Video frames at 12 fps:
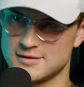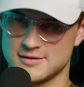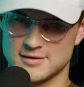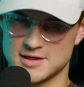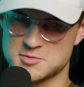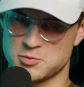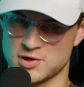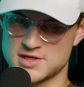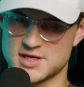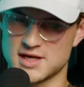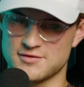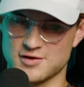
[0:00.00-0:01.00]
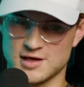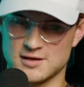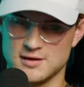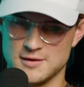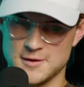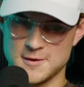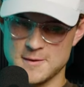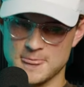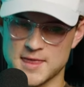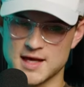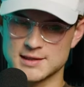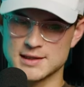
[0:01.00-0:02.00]
That's pretty significant.
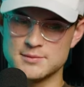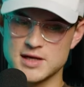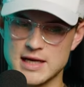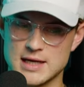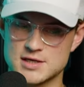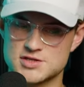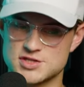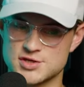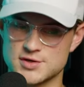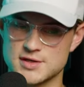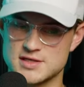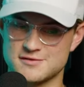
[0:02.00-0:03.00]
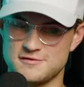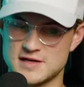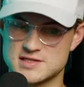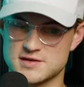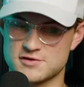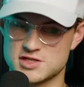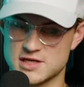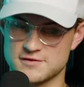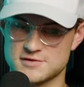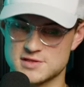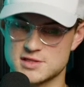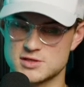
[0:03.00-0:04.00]
They eliminated certain defensive
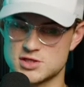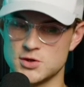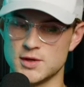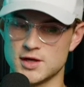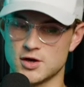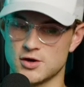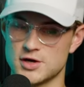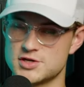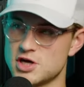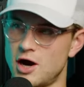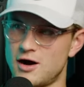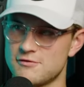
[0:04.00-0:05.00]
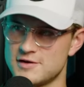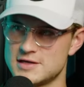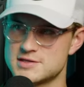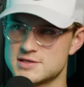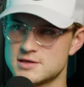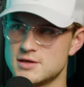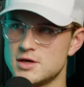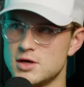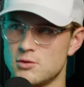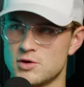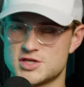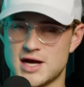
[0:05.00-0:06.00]
shifts to encourage offense,
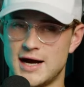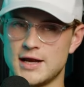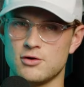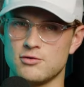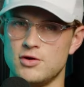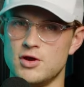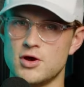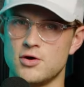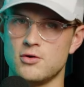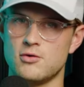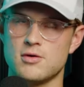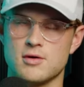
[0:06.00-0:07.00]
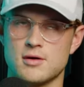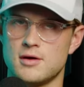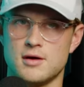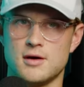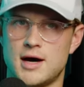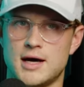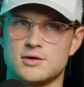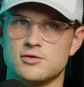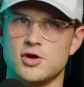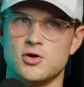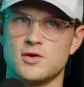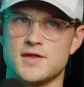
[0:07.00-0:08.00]
which I don't know
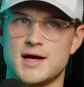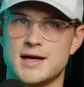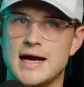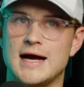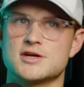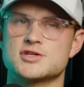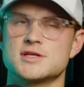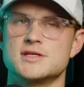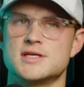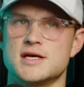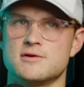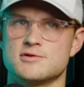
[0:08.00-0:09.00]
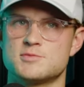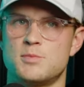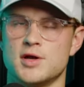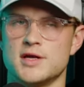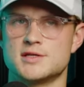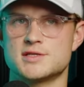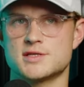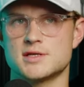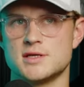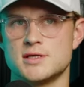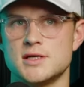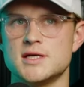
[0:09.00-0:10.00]
what that actually entails, but it's
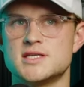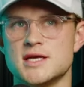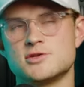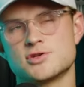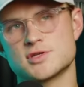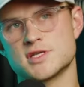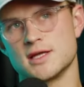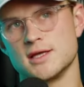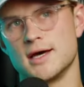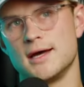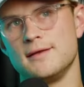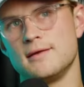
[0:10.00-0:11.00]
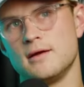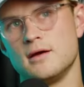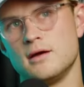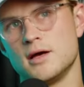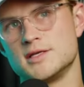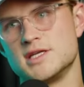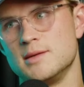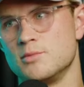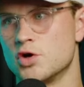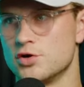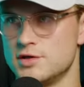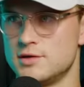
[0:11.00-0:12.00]
interesting that a team
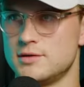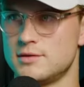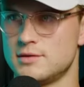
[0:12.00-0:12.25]
couldn't